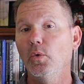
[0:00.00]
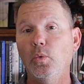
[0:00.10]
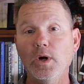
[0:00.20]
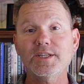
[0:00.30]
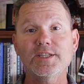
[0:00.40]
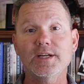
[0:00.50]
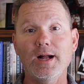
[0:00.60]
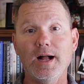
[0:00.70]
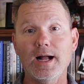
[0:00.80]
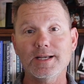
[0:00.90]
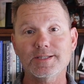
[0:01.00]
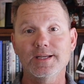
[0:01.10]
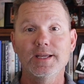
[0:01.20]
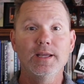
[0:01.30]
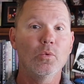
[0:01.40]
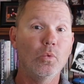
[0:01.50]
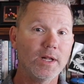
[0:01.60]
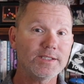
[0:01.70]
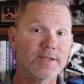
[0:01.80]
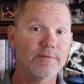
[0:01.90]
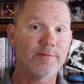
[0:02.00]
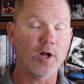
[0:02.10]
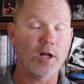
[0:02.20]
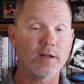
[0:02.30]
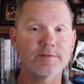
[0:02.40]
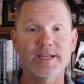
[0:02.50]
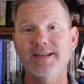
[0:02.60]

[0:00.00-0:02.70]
What's the cost? What's involved?